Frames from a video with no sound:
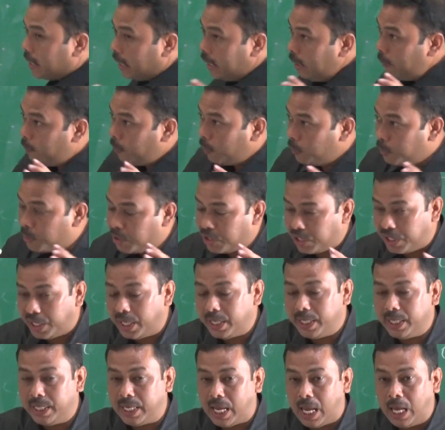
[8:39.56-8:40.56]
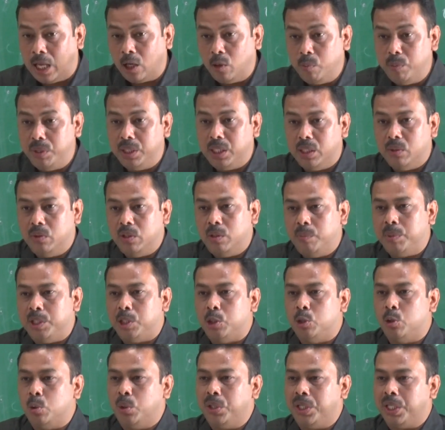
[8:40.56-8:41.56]
type of sharing alumina will
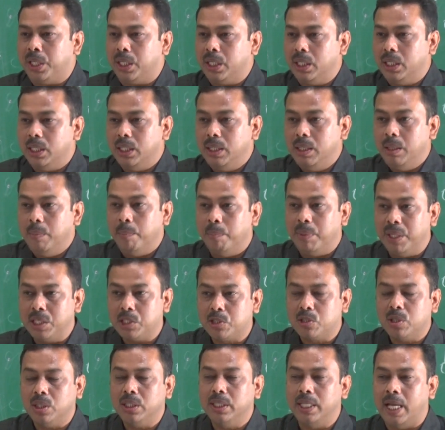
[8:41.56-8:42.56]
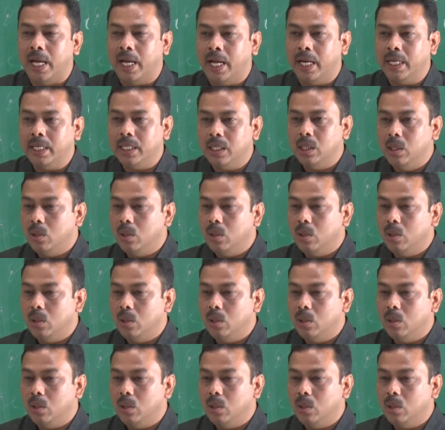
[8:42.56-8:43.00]
be doing? Based on that,